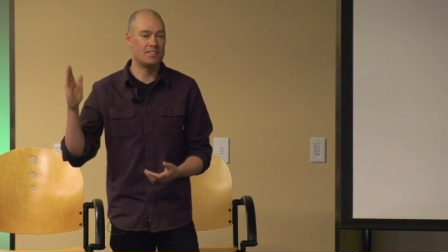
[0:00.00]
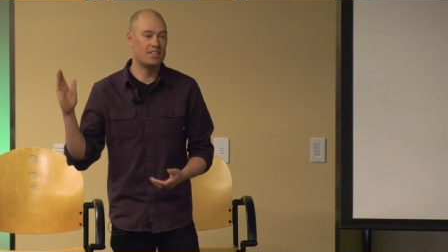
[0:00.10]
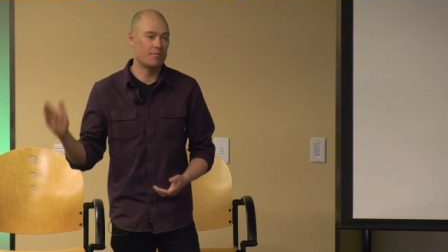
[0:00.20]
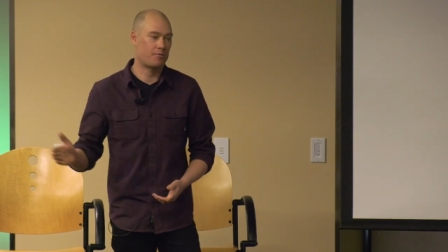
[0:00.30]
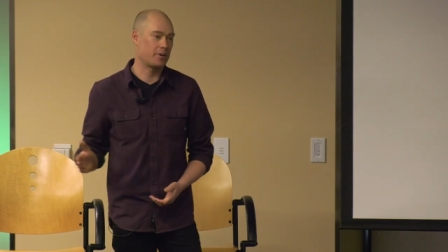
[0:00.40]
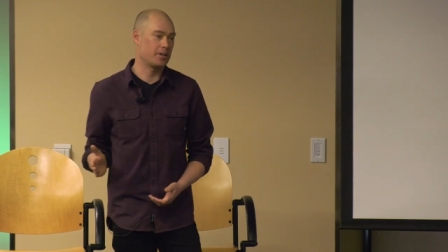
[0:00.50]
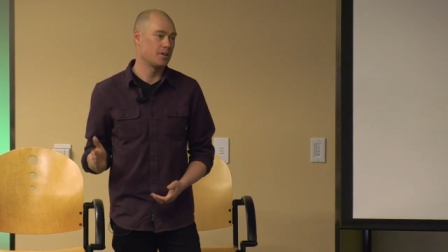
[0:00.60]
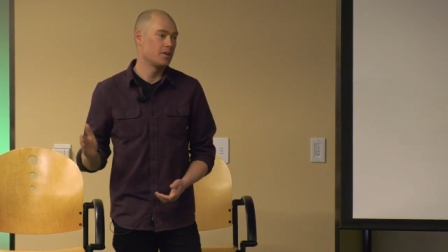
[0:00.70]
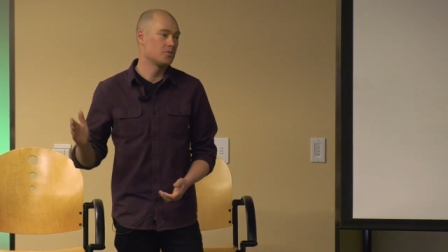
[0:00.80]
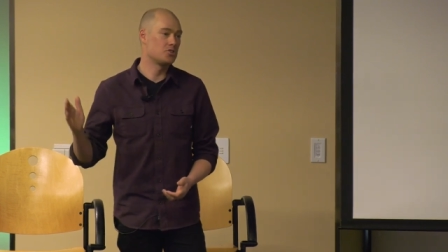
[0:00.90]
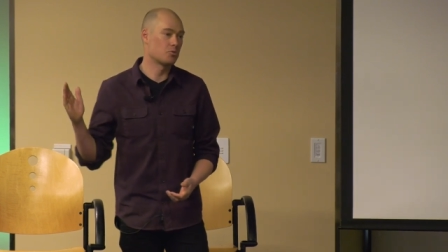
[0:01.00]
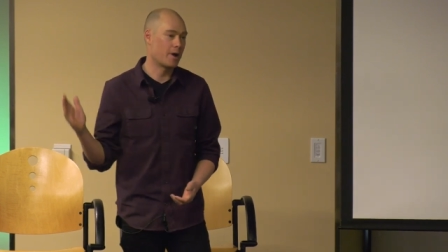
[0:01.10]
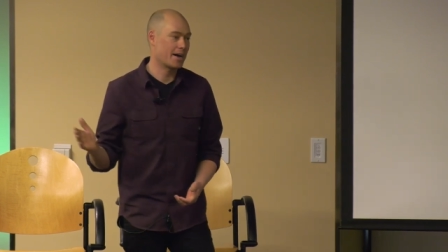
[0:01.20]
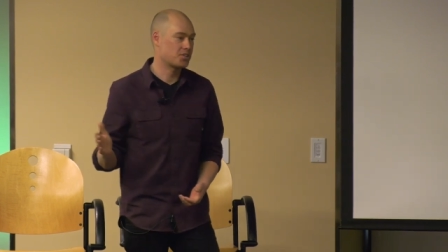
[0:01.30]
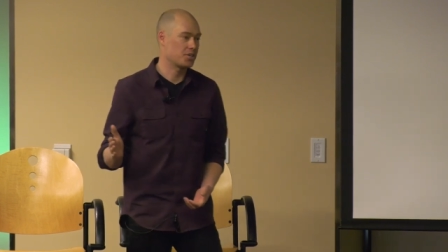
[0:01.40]
a different
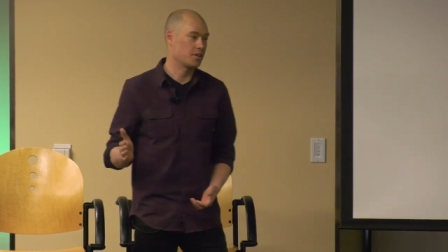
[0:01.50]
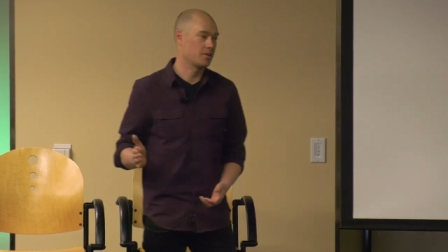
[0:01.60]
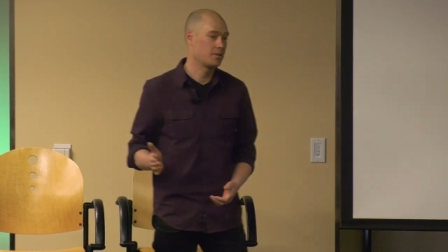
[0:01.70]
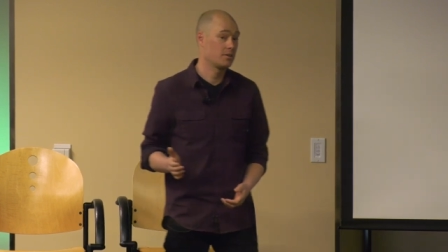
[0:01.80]
direction.